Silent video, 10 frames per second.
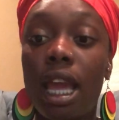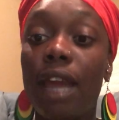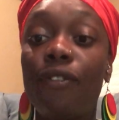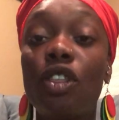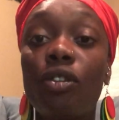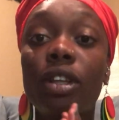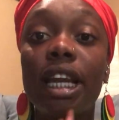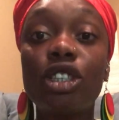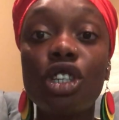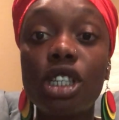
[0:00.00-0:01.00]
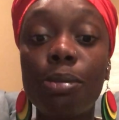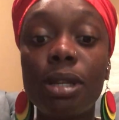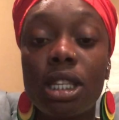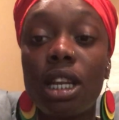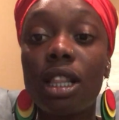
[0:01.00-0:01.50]
If the relationship
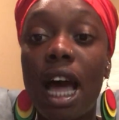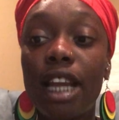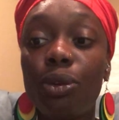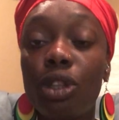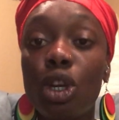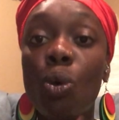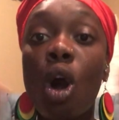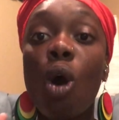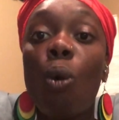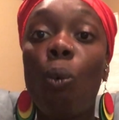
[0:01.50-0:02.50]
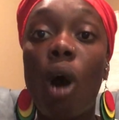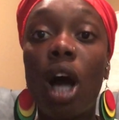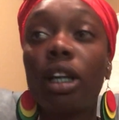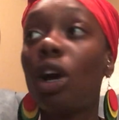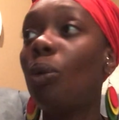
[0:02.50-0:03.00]
isn't aligned with you,
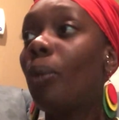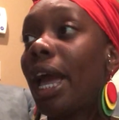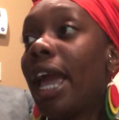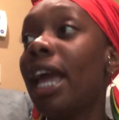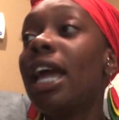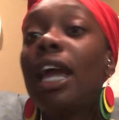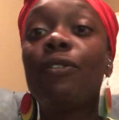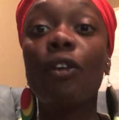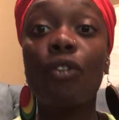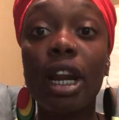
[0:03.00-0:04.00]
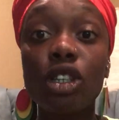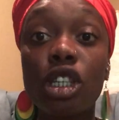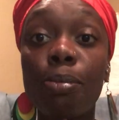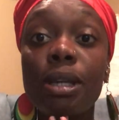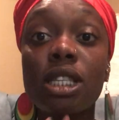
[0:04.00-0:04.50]
walk away. If the
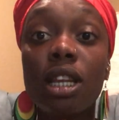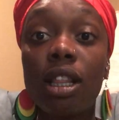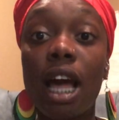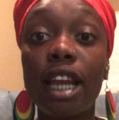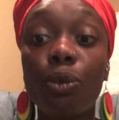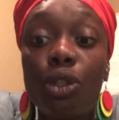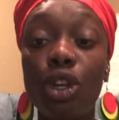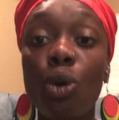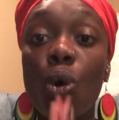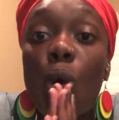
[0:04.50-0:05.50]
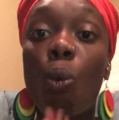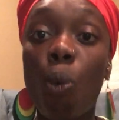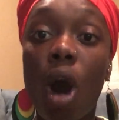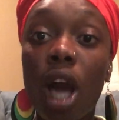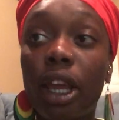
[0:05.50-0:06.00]
friendship isn't aligned with you,
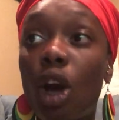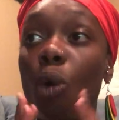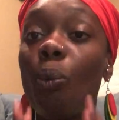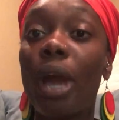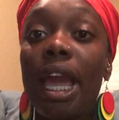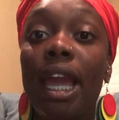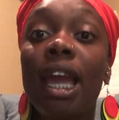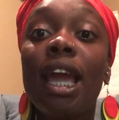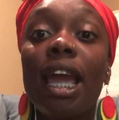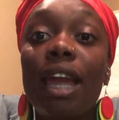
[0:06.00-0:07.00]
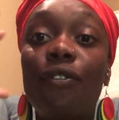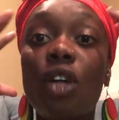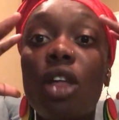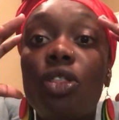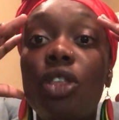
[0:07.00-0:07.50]
walk away. If
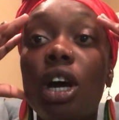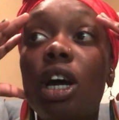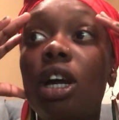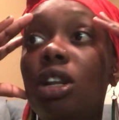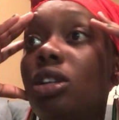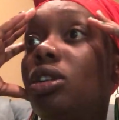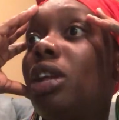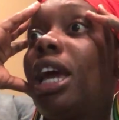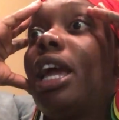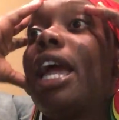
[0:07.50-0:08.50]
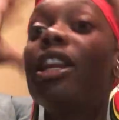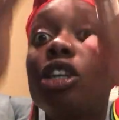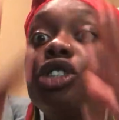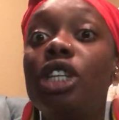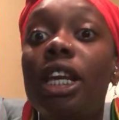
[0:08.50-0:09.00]
the
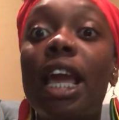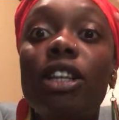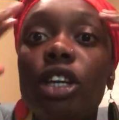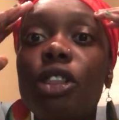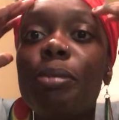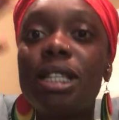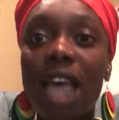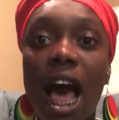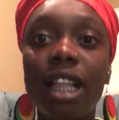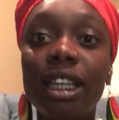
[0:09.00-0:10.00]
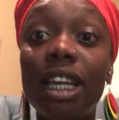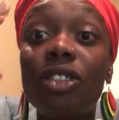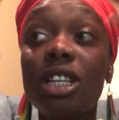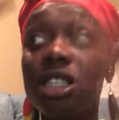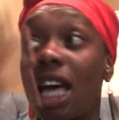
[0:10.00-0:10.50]
energy and the mentality
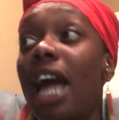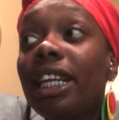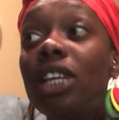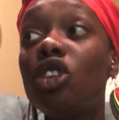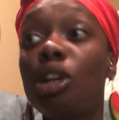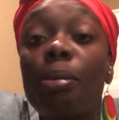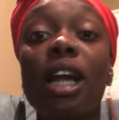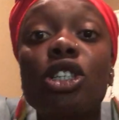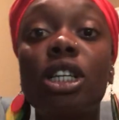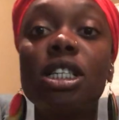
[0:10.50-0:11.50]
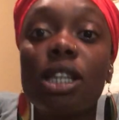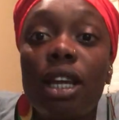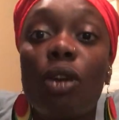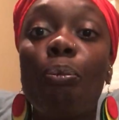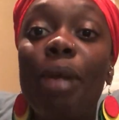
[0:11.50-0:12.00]
and the anxiety and the depression
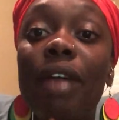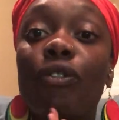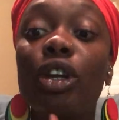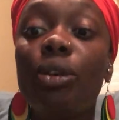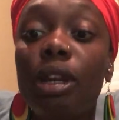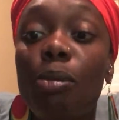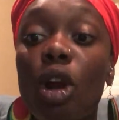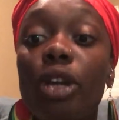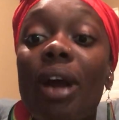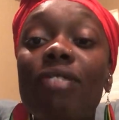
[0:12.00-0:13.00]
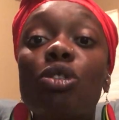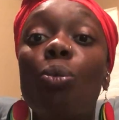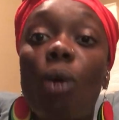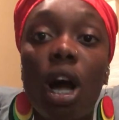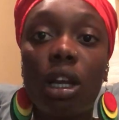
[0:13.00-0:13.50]
isn't meant for you anymore, you have to
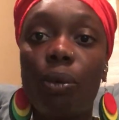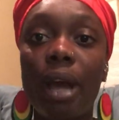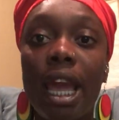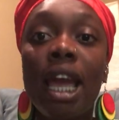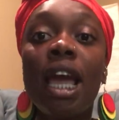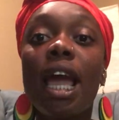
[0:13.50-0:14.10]
walk away.